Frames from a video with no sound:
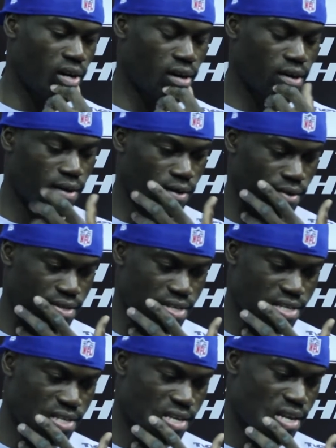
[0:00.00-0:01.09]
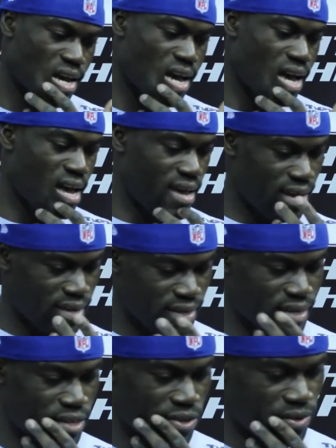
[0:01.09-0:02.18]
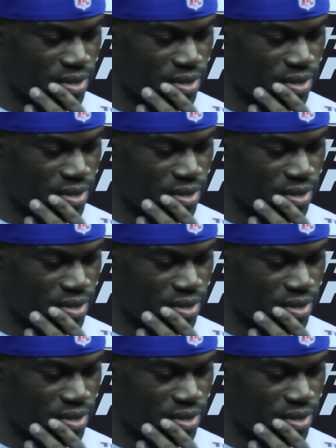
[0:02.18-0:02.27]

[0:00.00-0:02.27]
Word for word: Uh, and again, you